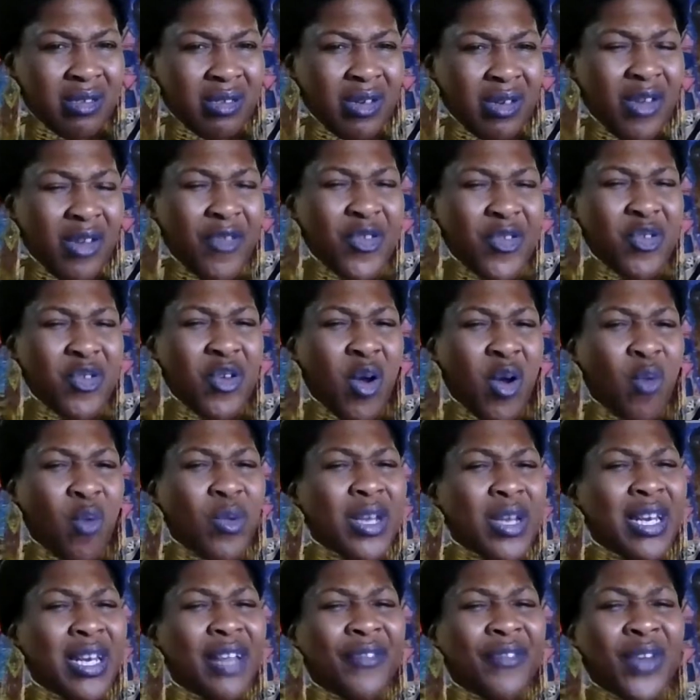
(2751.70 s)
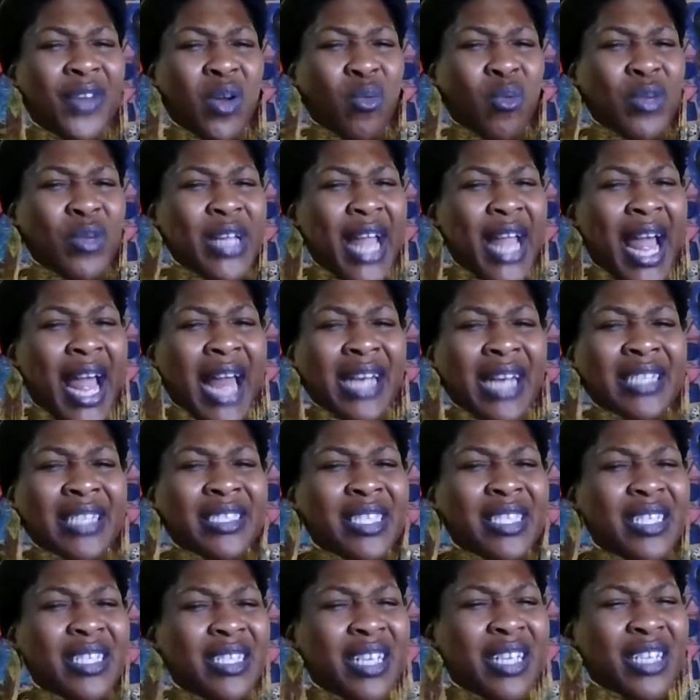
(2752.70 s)
We live in a
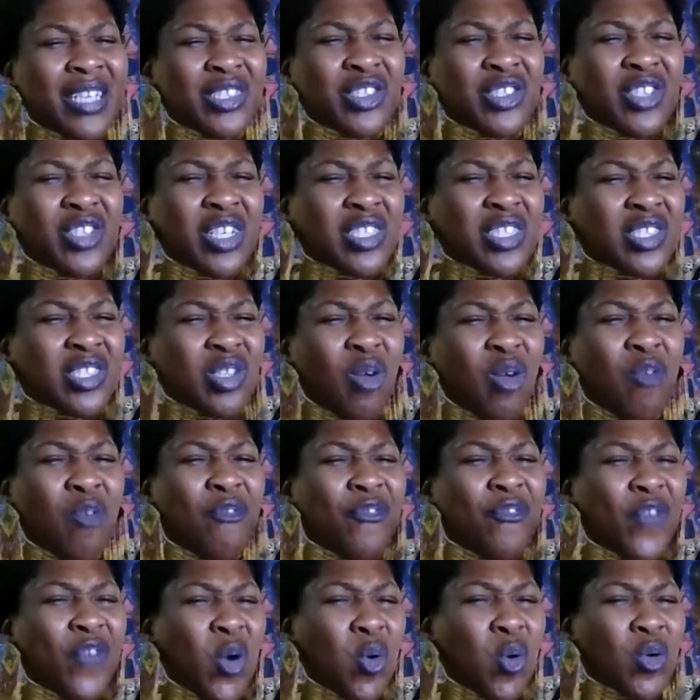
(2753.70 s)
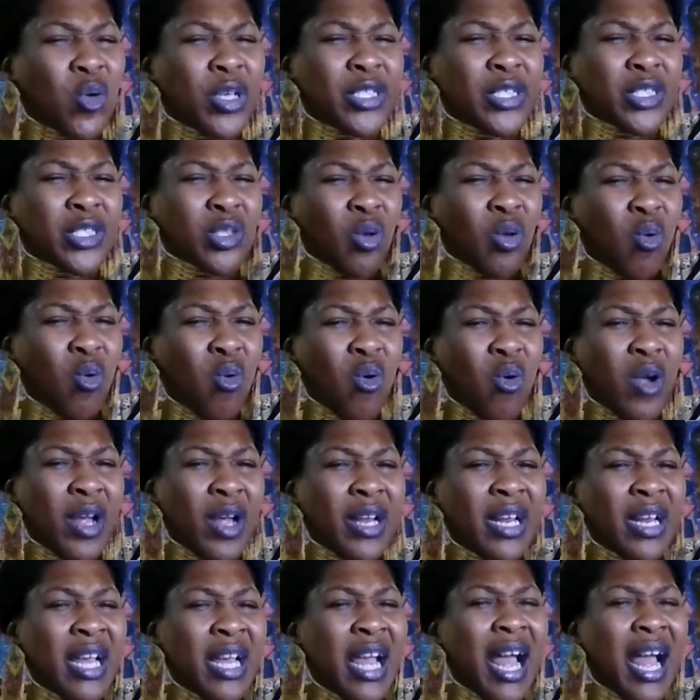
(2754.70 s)
reality that's just so focused
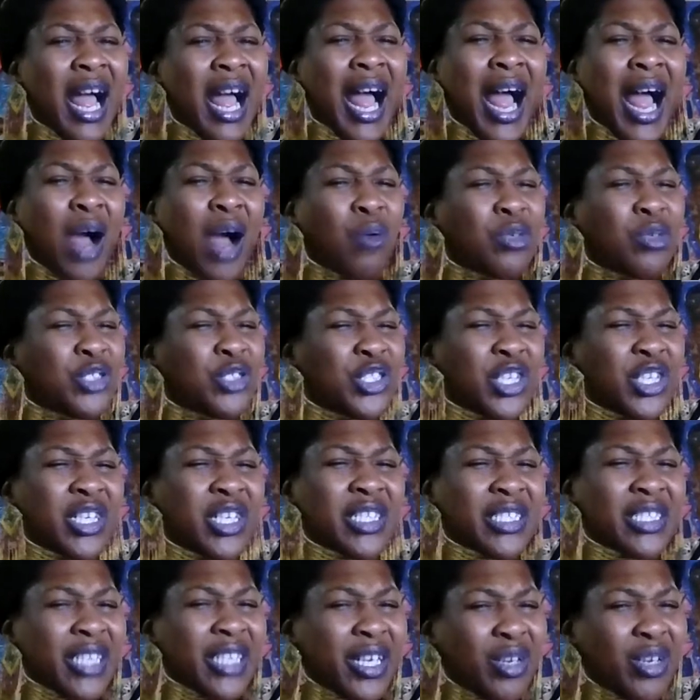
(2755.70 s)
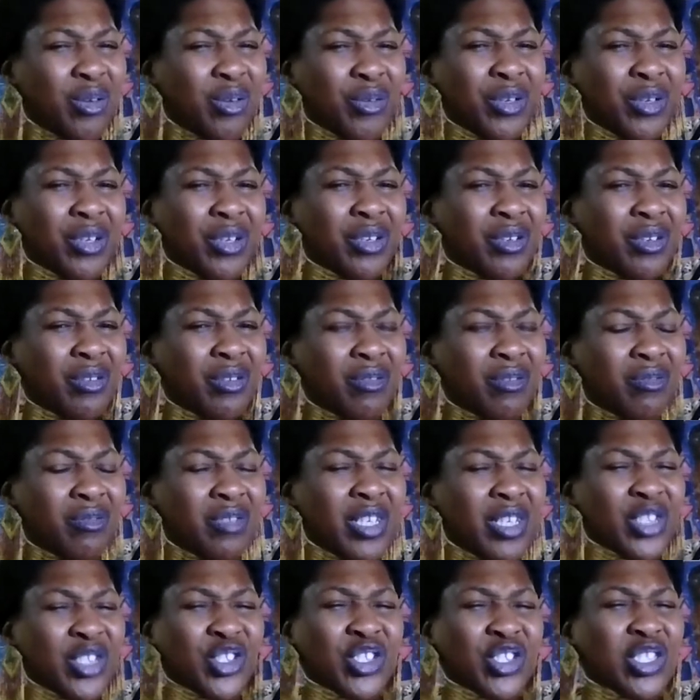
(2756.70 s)
on our genitalia.
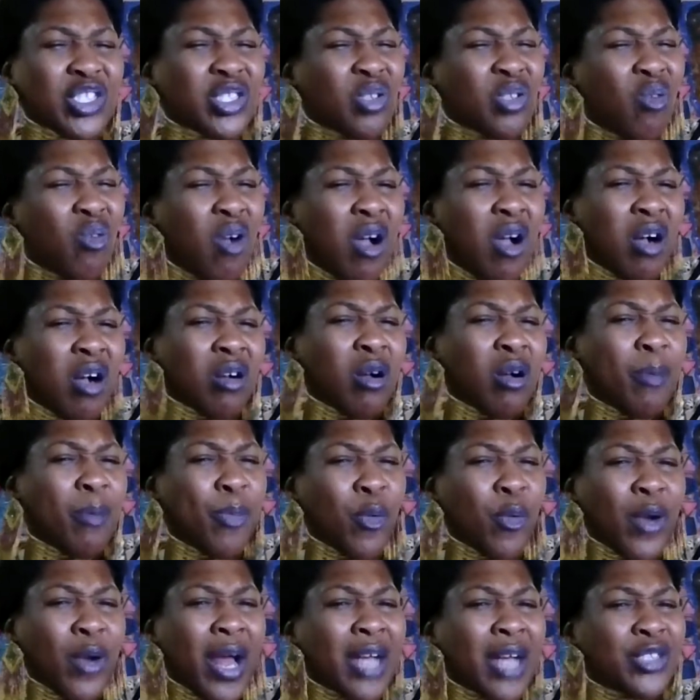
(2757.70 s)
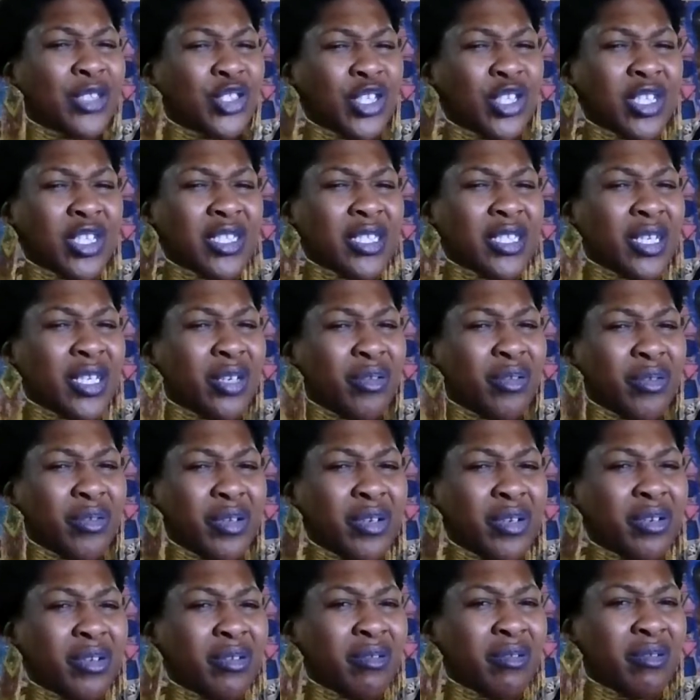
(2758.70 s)
That's just so hung up on our
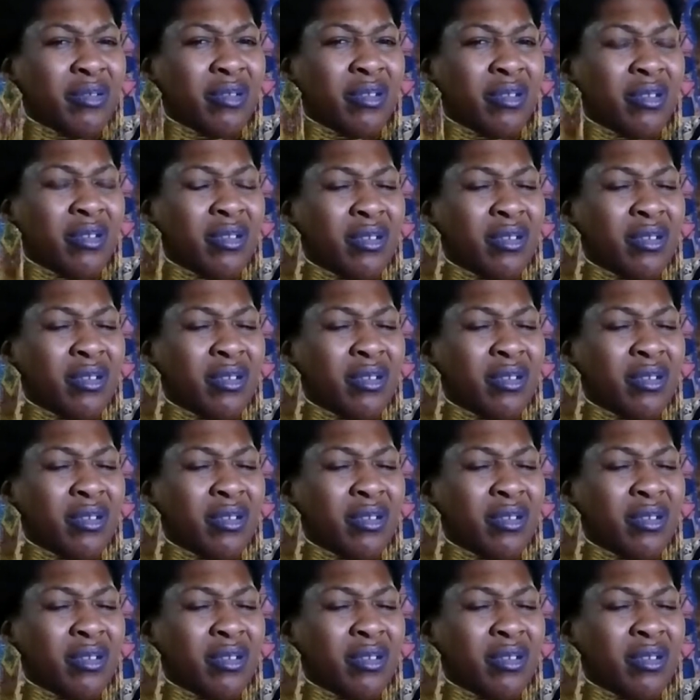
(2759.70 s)
genitalia.